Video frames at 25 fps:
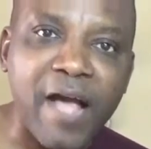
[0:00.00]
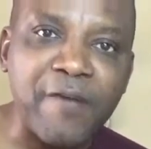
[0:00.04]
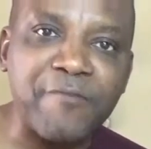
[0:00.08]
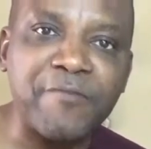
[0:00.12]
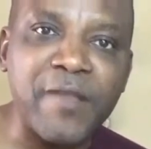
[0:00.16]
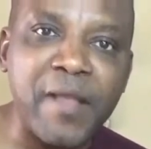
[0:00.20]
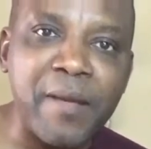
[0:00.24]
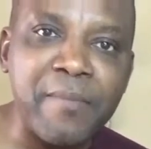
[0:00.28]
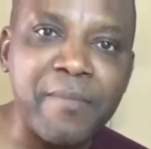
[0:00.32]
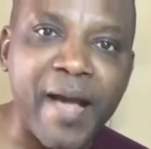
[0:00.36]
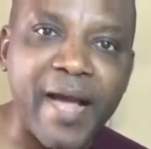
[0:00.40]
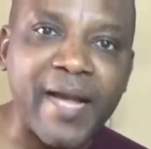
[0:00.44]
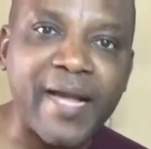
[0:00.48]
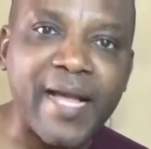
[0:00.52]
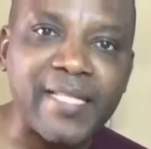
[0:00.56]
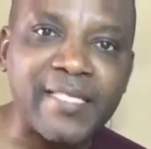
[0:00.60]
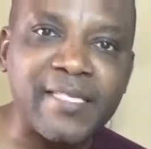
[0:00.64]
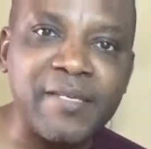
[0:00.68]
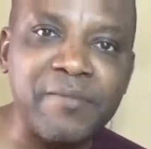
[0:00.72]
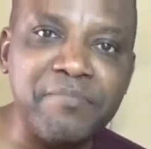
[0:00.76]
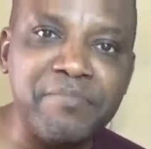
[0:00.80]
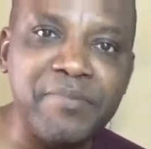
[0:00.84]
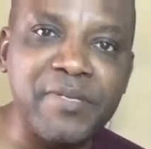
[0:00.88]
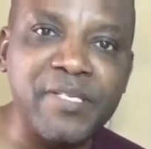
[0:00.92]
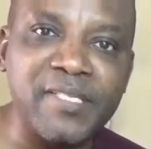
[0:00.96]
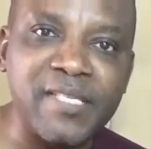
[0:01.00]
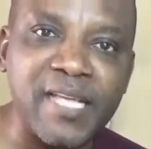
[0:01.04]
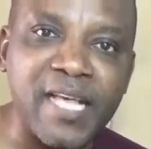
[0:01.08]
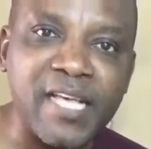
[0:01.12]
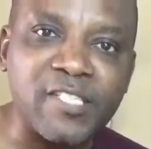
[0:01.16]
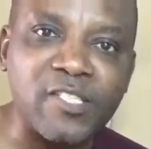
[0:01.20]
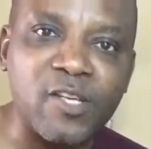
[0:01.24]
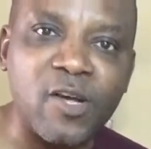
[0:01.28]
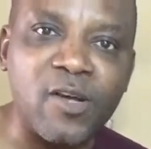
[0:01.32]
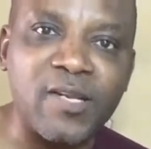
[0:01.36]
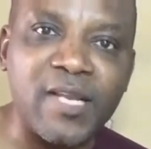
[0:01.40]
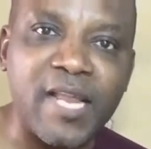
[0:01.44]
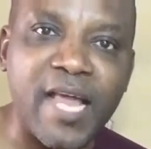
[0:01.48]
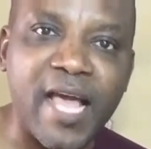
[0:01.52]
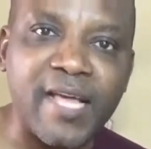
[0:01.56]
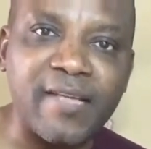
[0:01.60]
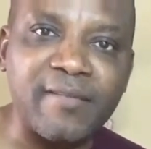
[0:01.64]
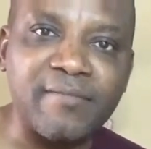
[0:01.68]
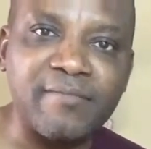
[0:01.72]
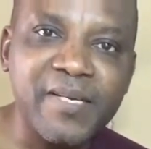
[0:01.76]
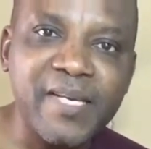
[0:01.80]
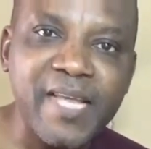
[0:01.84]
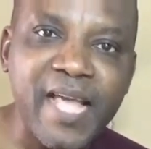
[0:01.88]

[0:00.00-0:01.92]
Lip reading: affiliate marketing business online.